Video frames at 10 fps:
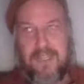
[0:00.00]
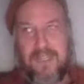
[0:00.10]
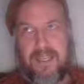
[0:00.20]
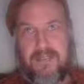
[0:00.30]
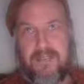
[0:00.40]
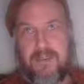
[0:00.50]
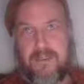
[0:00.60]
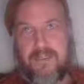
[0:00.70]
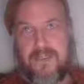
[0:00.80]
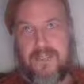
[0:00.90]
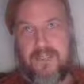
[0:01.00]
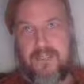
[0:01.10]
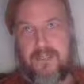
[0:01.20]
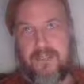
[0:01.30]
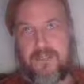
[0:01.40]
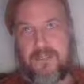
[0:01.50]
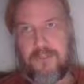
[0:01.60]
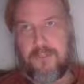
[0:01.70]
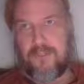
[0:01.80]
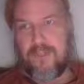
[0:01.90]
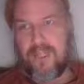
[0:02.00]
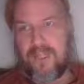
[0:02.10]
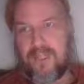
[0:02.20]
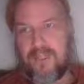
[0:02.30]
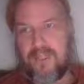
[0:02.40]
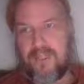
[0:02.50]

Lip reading: And you don't see survey